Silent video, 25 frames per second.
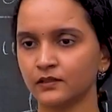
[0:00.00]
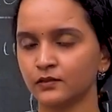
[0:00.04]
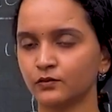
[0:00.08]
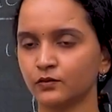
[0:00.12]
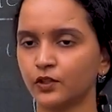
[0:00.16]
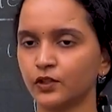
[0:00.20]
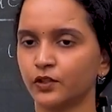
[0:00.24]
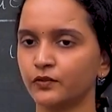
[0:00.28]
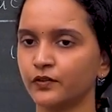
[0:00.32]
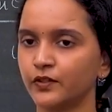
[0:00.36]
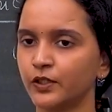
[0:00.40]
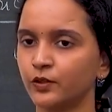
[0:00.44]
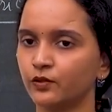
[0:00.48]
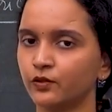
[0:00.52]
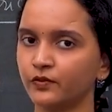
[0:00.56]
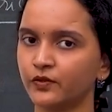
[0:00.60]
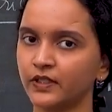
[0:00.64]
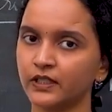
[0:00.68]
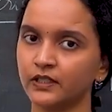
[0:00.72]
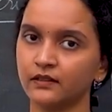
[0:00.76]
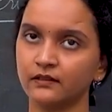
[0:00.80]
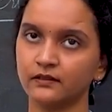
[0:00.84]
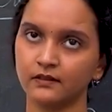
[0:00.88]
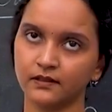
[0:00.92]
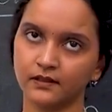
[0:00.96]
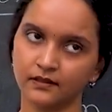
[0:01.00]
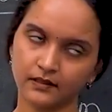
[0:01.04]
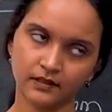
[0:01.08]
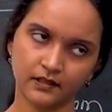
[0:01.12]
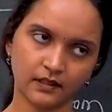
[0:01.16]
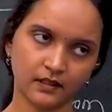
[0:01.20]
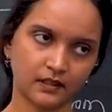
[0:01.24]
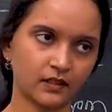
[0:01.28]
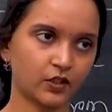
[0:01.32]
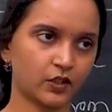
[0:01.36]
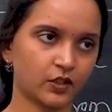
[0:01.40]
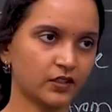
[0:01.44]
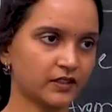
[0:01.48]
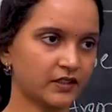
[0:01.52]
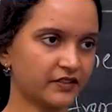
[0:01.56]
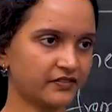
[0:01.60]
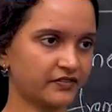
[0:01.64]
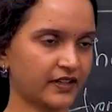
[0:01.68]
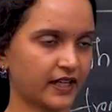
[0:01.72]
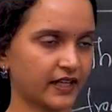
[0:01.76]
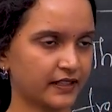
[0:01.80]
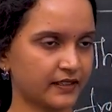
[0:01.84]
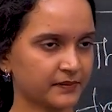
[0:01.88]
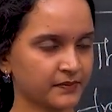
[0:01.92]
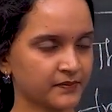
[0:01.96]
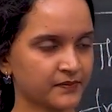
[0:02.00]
what do? We turn on the fan,